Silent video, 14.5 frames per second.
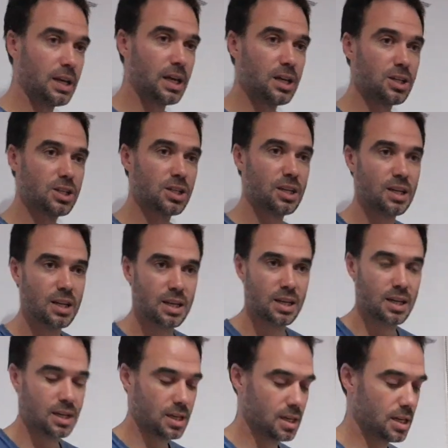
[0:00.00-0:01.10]
Nash? Yeah.
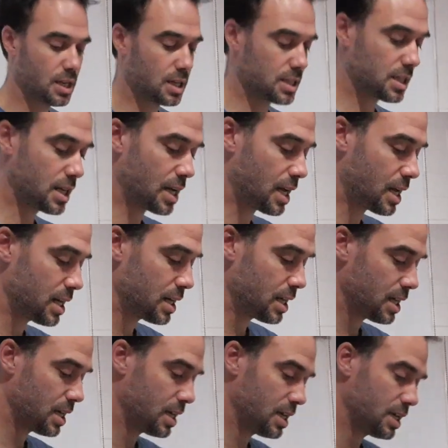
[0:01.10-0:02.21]
Next
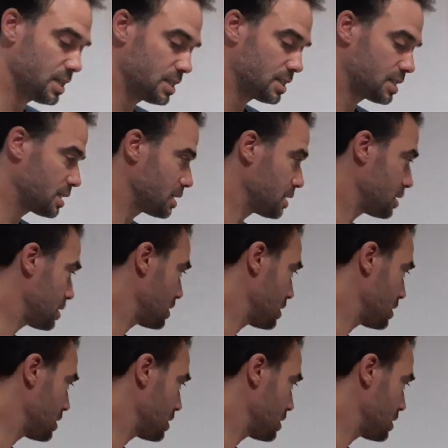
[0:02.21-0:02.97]
card is